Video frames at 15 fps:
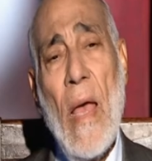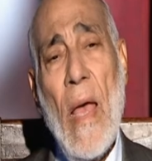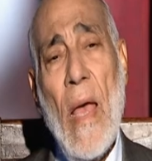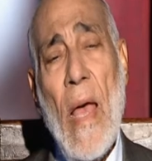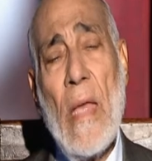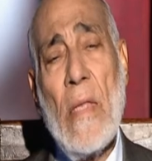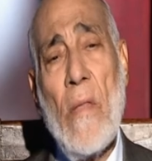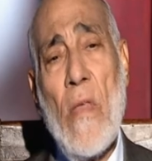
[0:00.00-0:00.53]

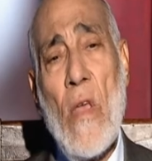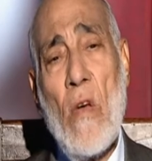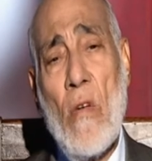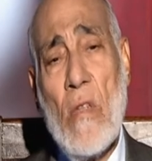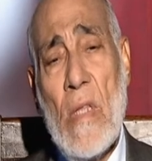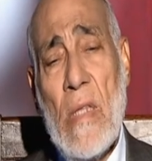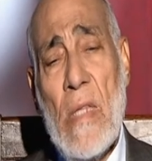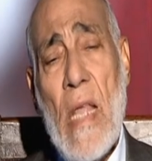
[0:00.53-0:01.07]
And the
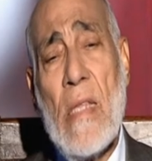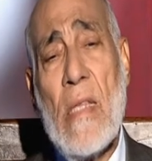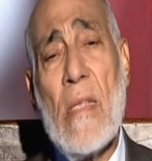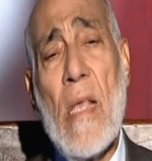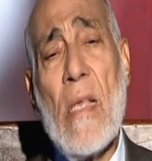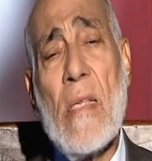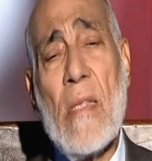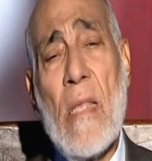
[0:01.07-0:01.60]
continents
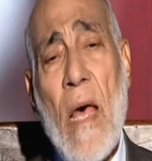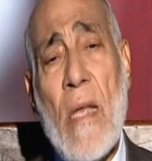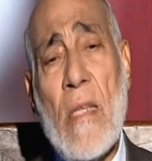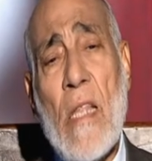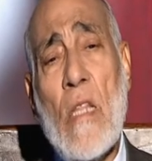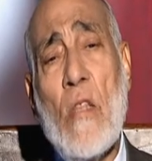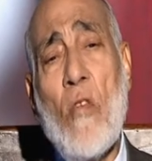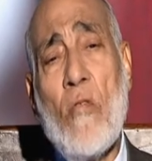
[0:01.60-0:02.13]

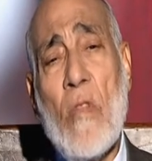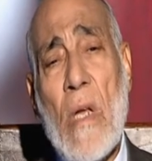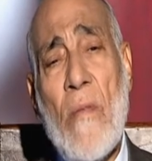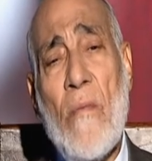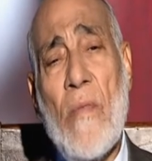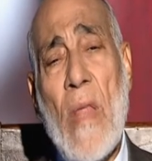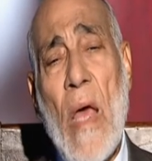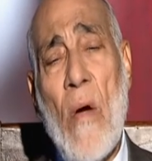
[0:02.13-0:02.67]
started to
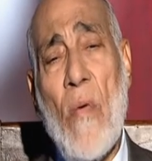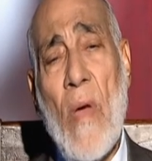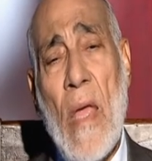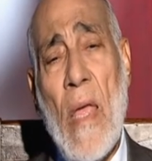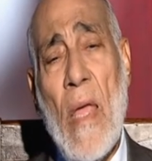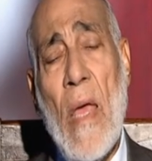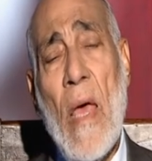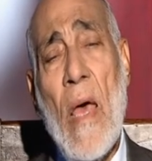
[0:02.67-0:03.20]
drift
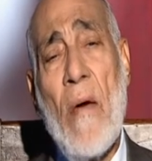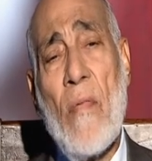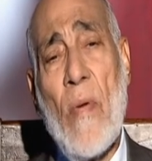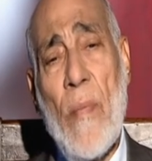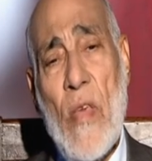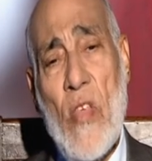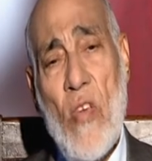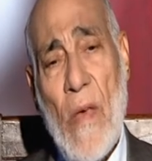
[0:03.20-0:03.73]
away
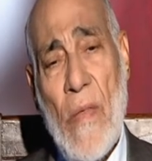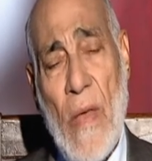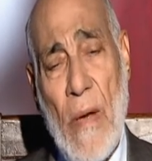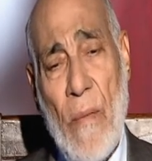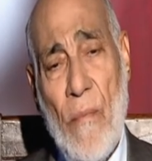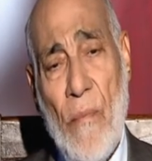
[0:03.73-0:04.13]
from each other